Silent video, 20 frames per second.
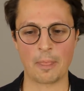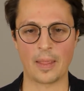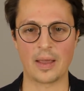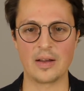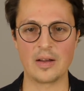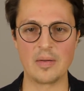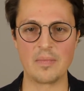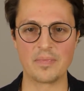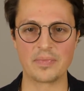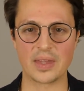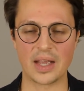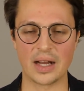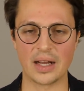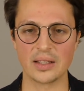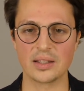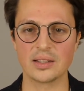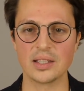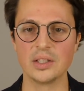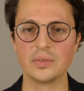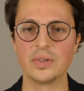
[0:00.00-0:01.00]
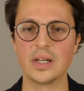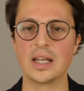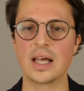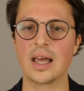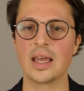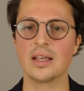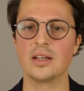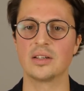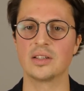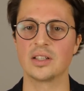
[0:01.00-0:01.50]
I think
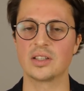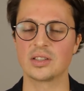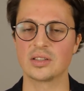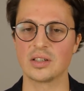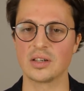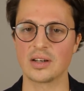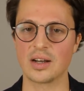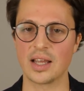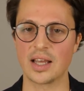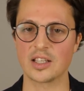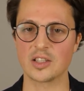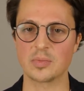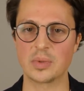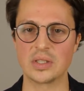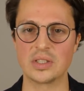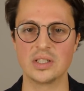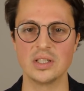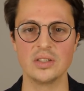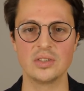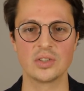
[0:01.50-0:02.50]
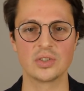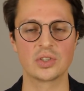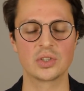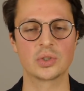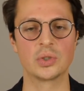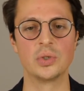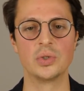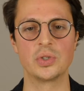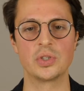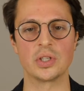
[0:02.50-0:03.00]
relying on external expertise is
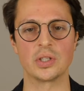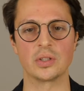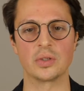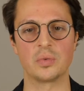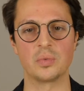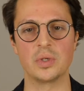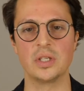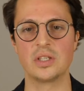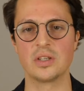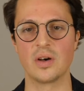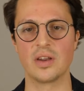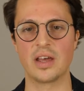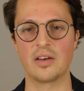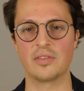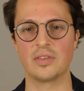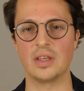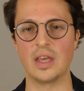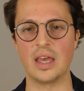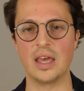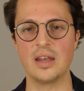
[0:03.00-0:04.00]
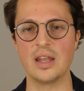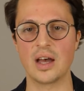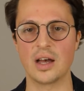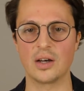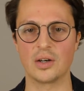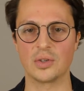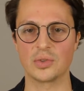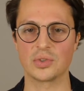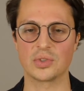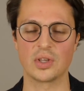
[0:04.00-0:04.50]
crucial. We don't have the
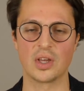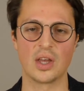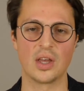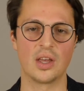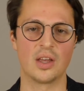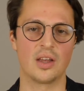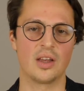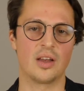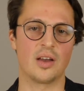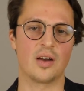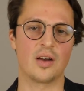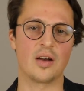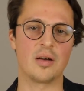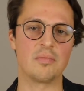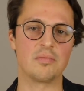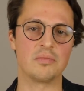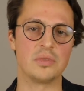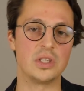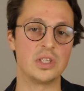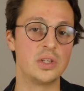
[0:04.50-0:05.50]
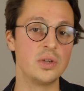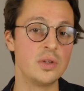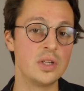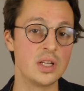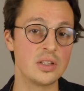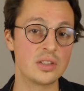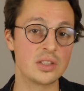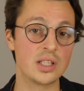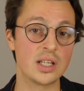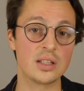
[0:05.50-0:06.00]
in-house
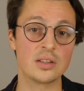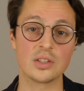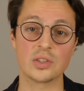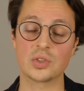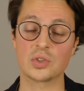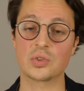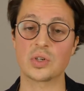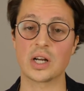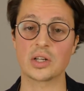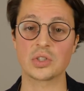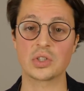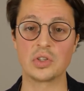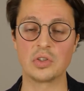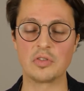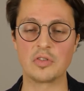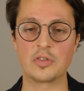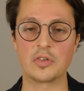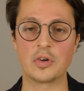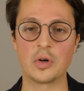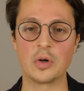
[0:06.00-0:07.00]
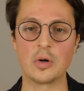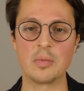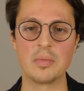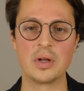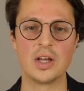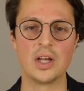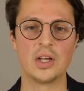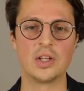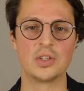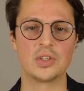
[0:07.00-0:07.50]
units yet, the structural form
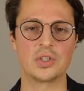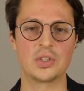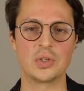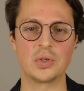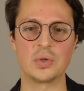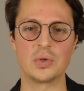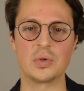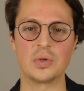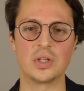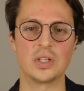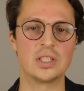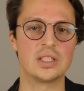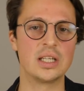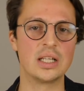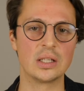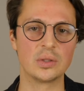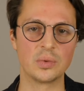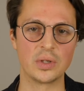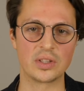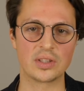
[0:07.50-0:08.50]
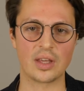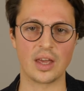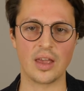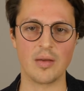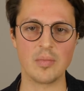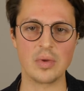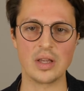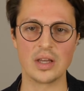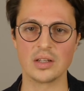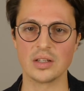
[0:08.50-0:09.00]
to deal with
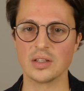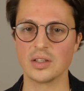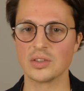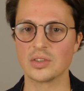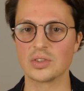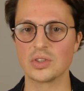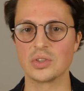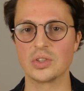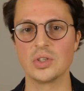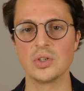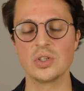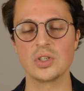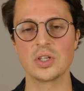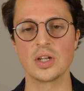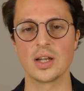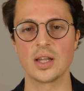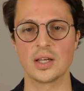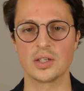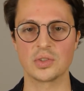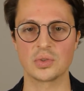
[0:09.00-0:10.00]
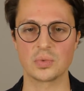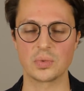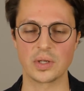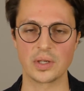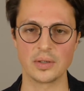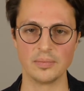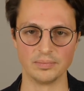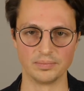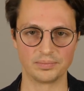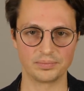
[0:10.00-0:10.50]
gaming in an institutionalized
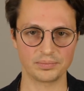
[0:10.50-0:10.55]
way,